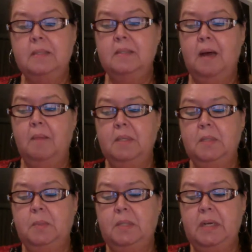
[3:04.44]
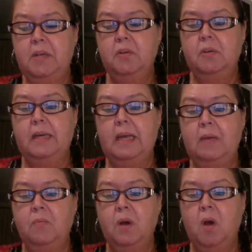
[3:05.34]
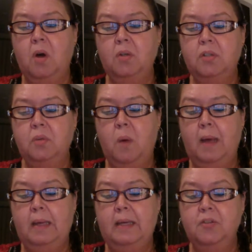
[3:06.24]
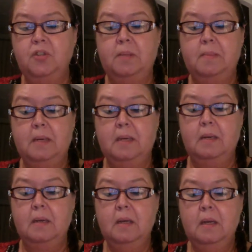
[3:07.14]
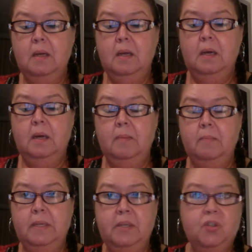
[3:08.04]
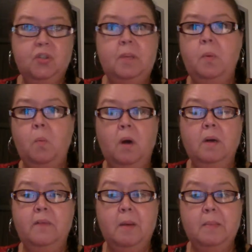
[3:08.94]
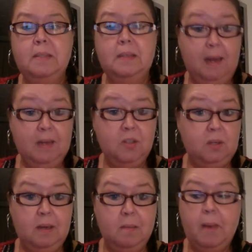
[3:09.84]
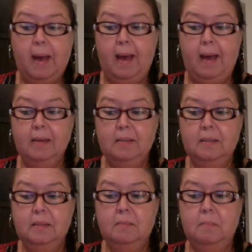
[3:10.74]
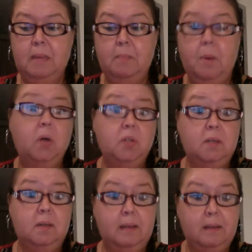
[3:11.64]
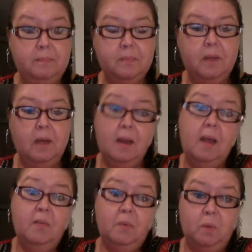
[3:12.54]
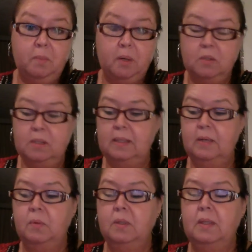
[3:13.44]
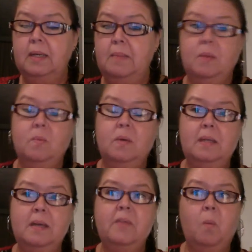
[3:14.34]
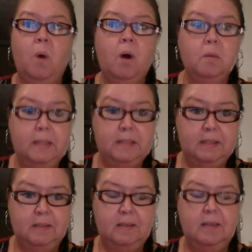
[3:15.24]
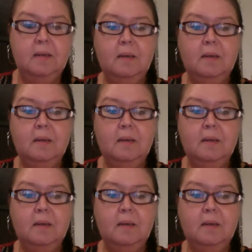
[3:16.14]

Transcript: assignments, particularly in regard to the way leadership and work environments can actually impact me personally and everyone personally, really. I mean, we live at work basically